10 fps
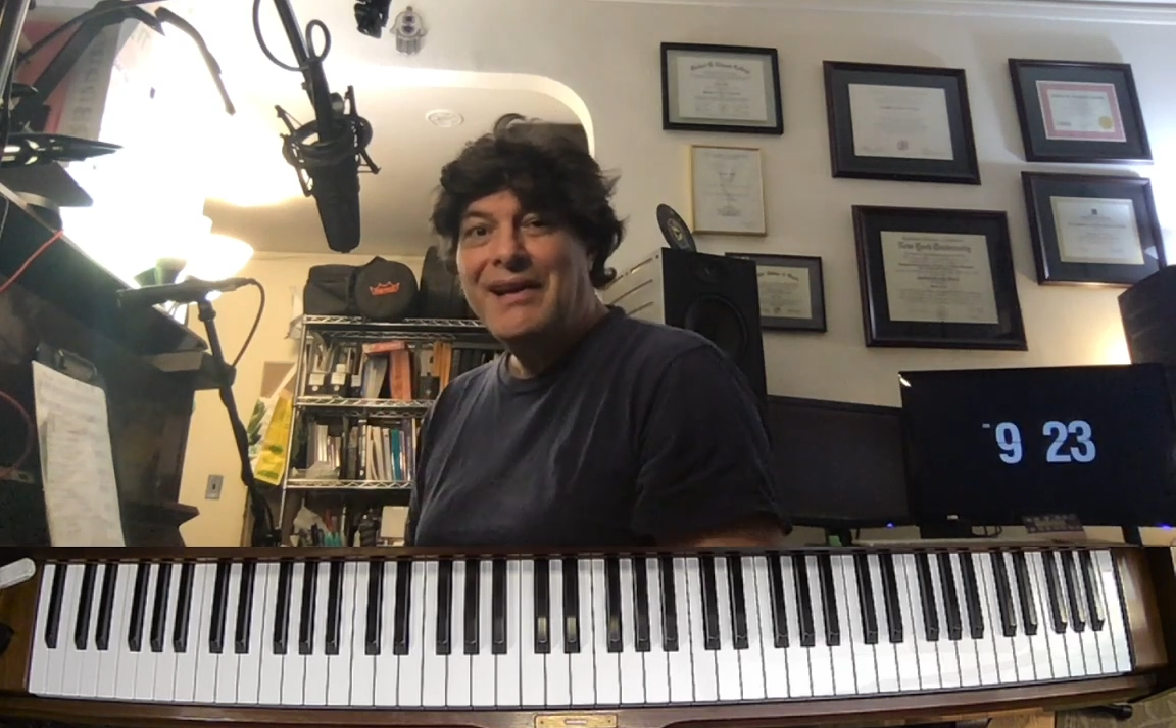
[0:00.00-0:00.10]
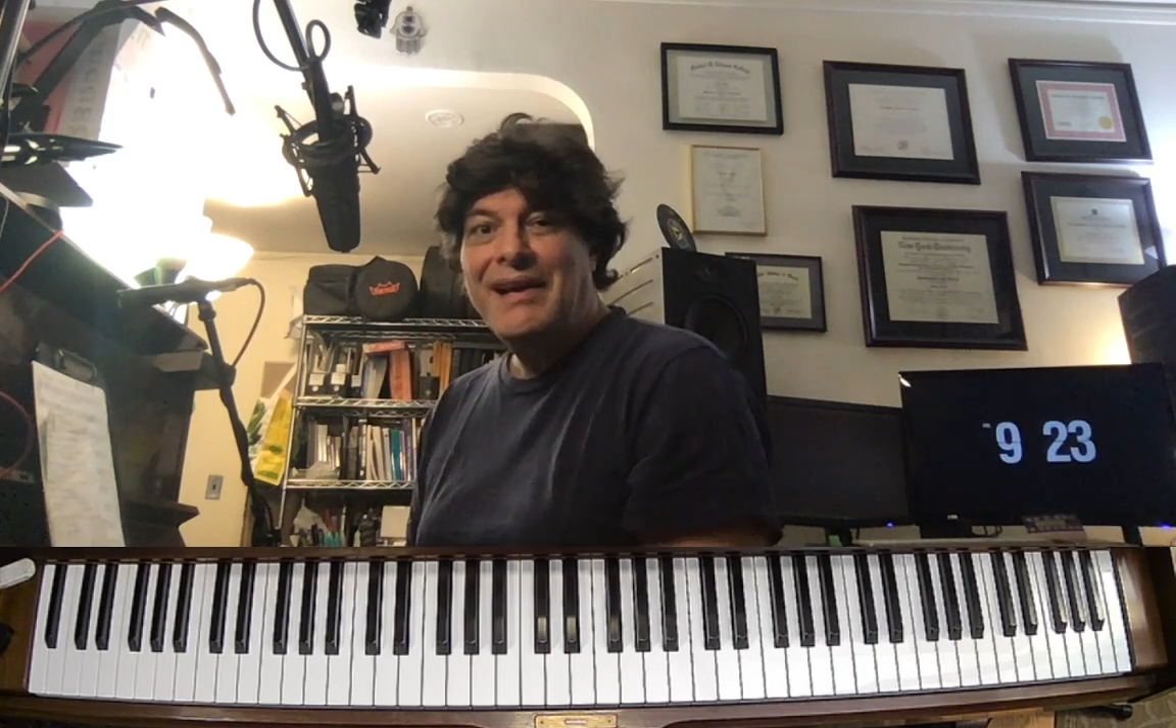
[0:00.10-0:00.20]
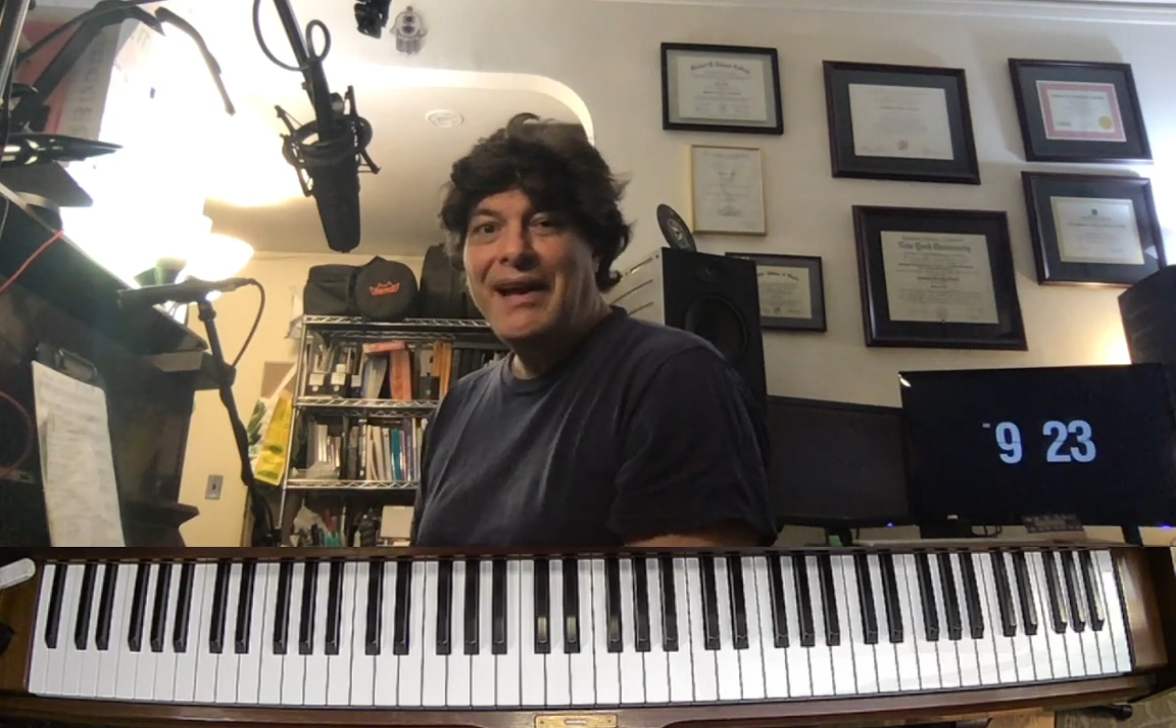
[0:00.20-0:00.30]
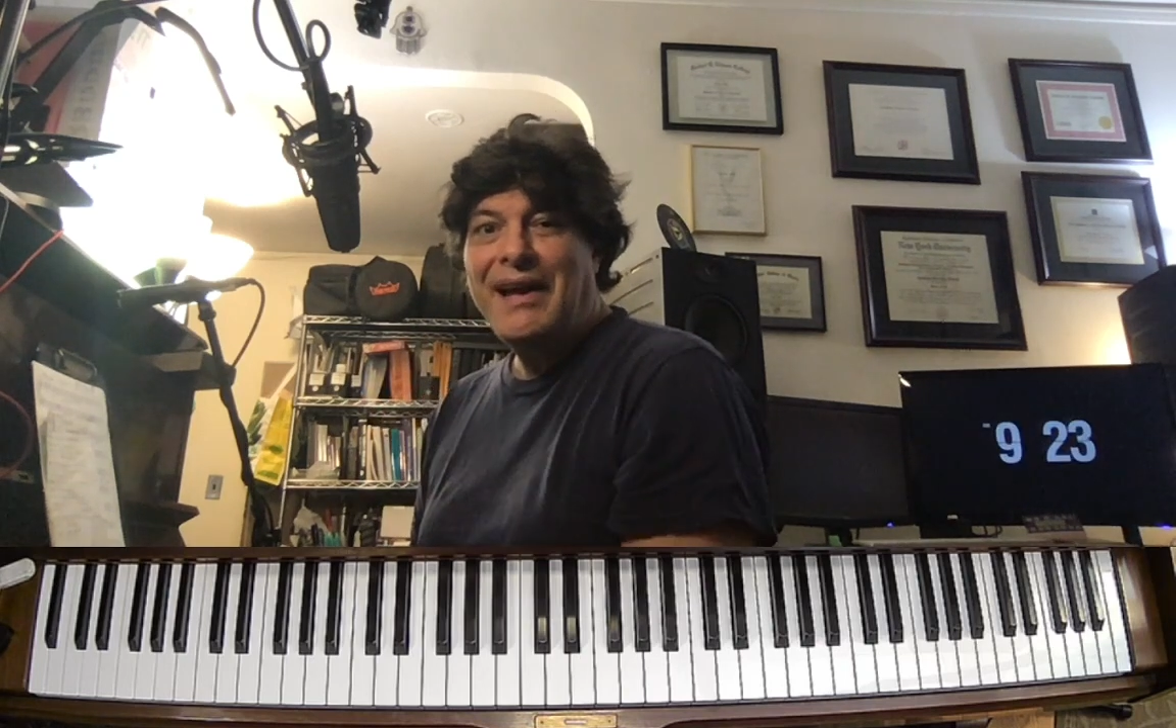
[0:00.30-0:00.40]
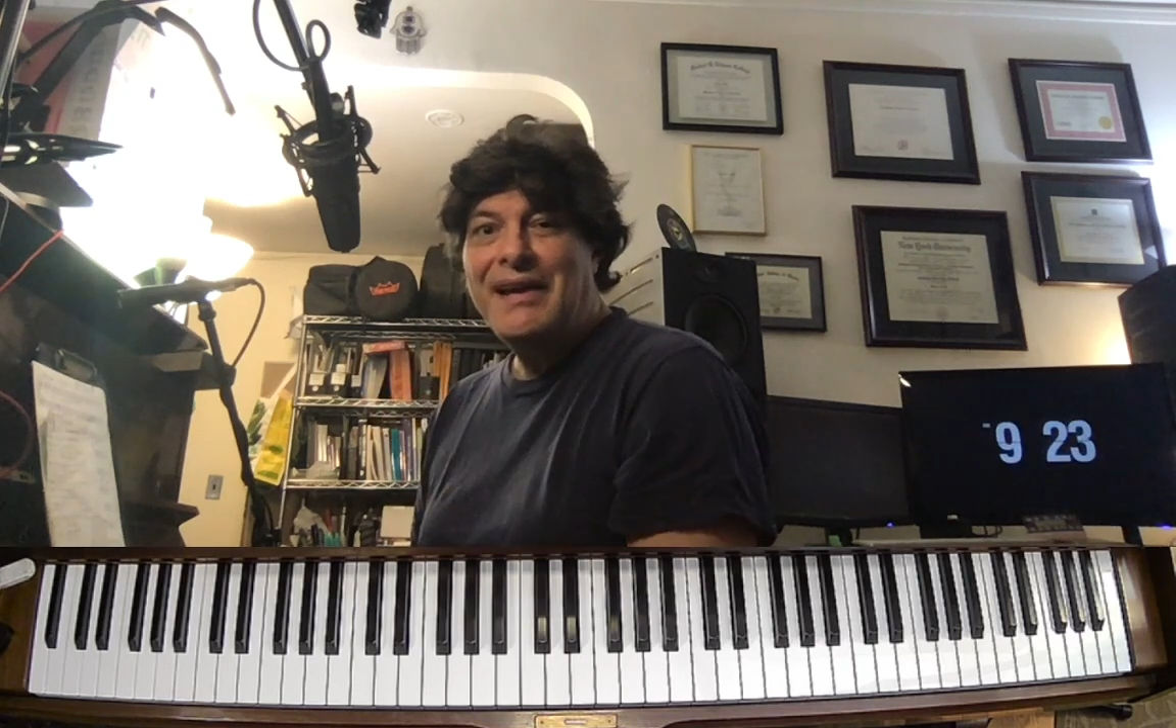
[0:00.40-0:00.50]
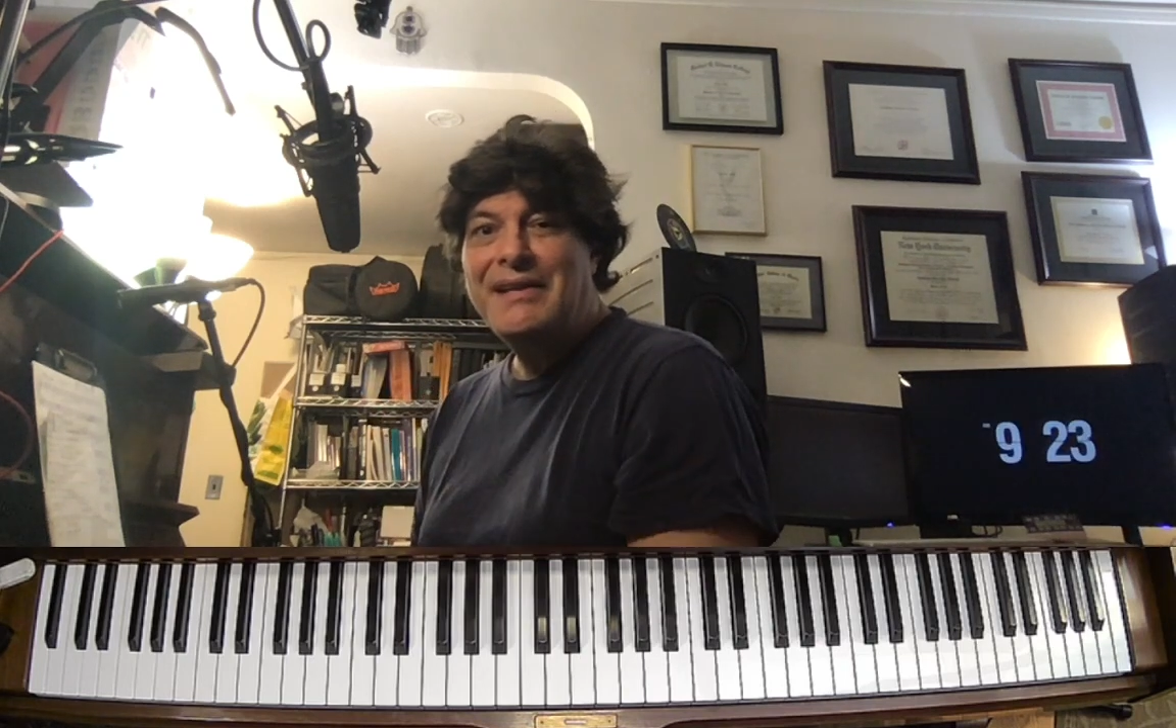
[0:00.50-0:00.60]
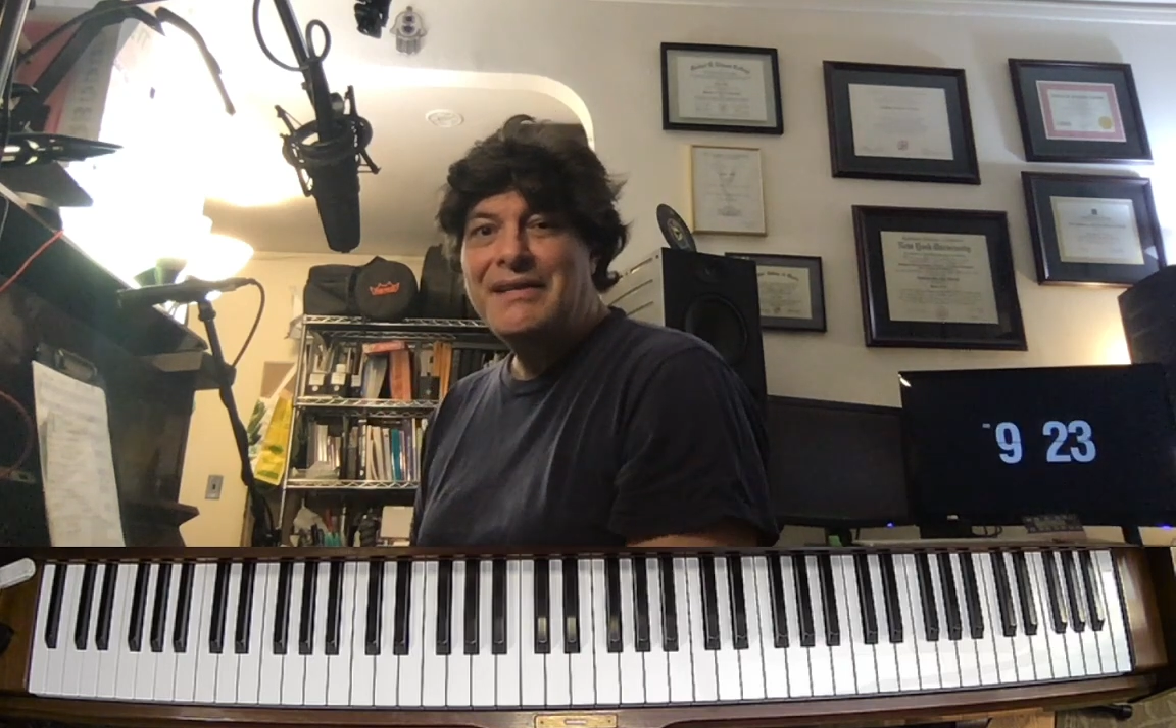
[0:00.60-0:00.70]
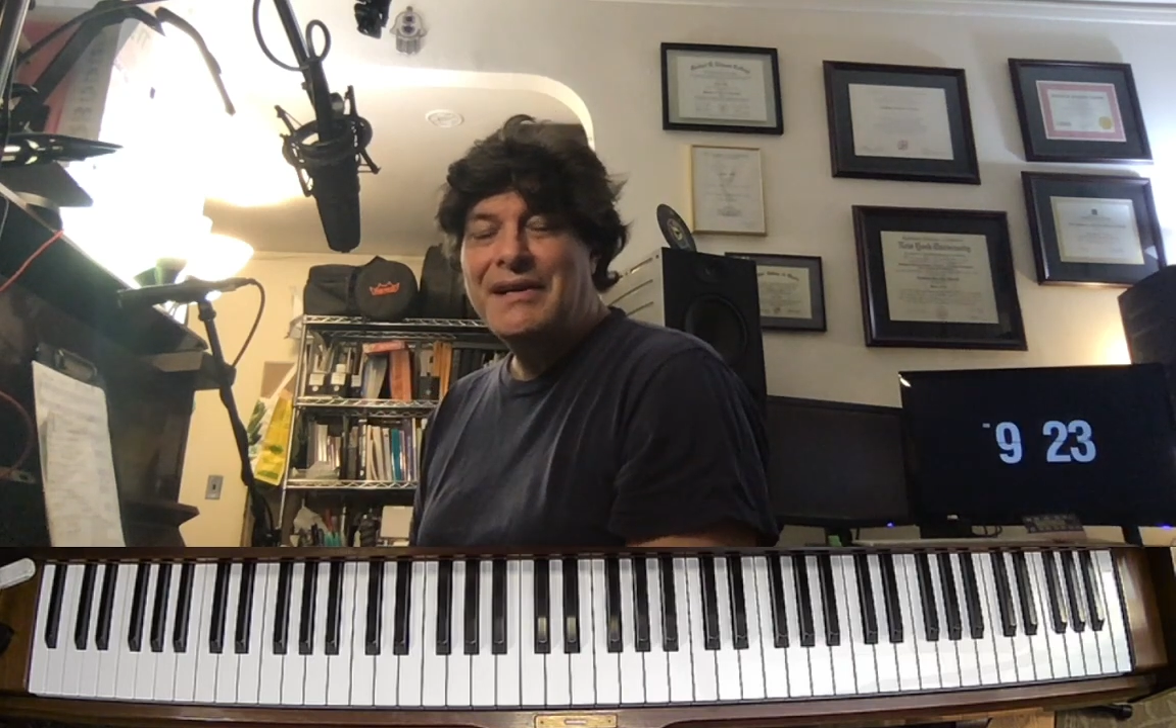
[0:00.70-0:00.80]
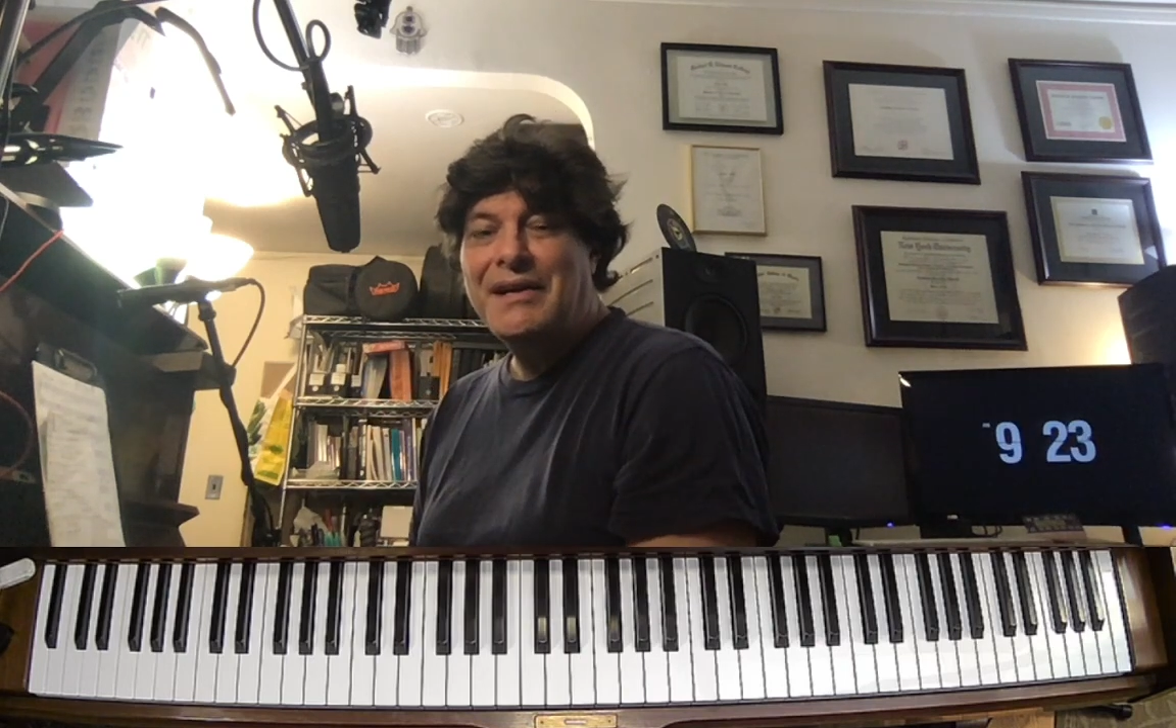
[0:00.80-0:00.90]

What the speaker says: And